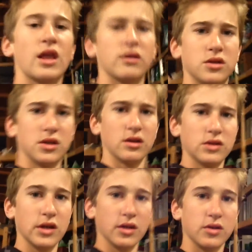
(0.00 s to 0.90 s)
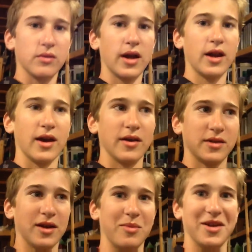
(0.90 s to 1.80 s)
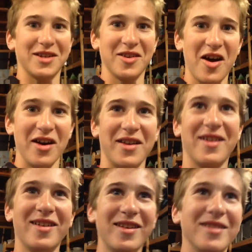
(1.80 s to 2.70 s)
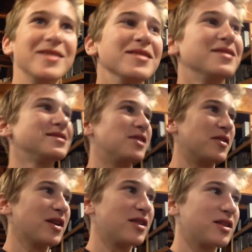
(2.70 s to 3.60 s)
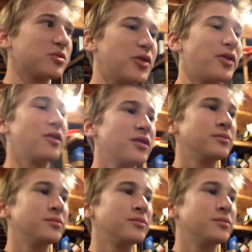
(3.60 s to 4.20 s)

Sounds like it's raining outside, but it's not. Okay, that's weird.